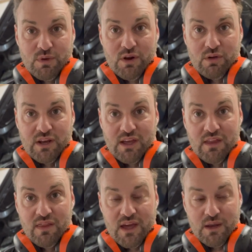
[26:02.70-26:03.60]
I'll get it
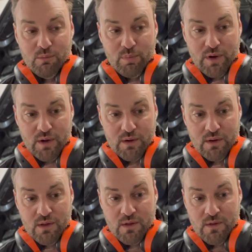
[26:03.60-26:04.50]
in then, but
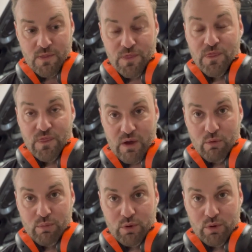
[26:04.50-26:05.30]
that would be